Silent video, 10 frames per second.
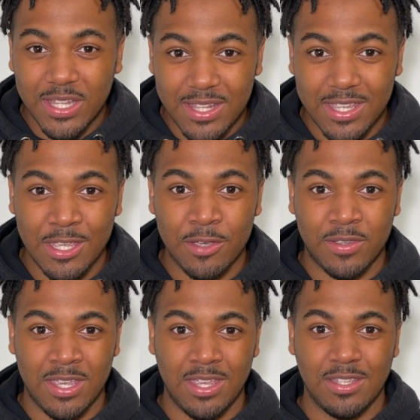You get the
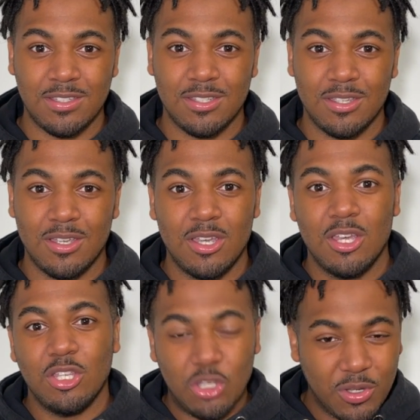King of Kings.
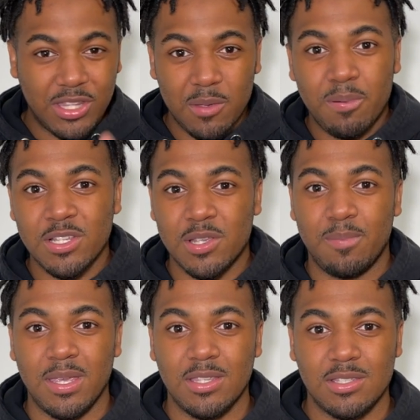You get the
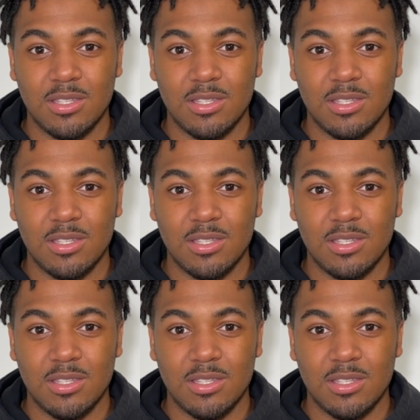Prince of